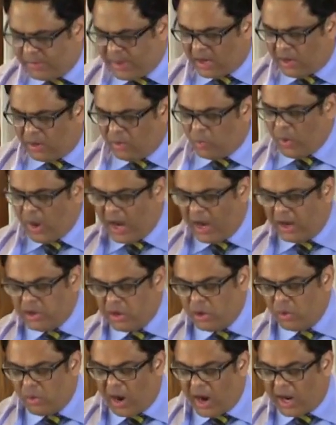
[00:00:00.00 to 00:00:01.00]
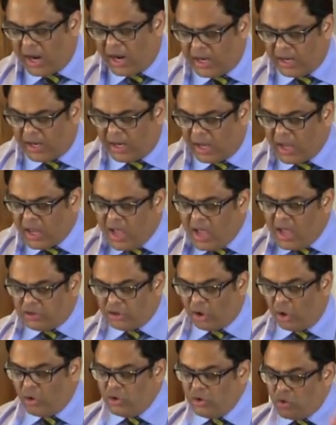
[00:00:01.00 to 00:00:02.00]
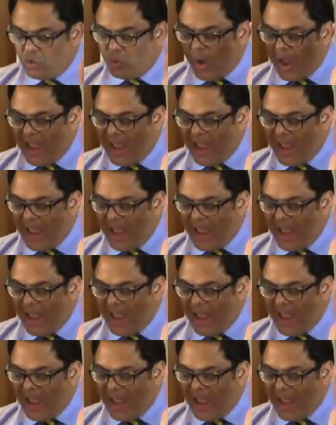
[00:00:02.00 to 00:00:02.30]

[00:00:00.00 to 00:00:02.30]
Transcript: no matter where you are, don't